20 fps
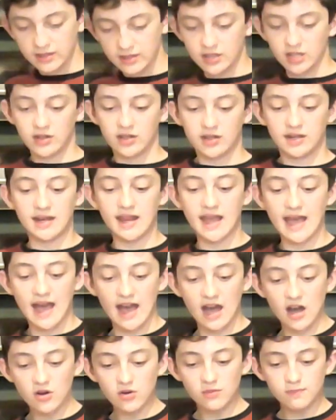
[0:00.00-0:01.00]
so that
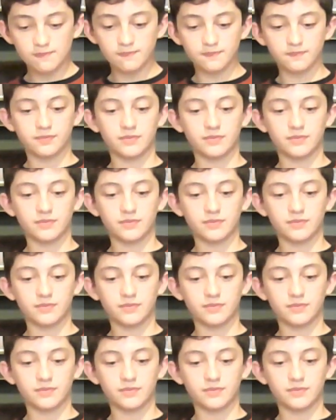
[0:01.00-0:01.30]
now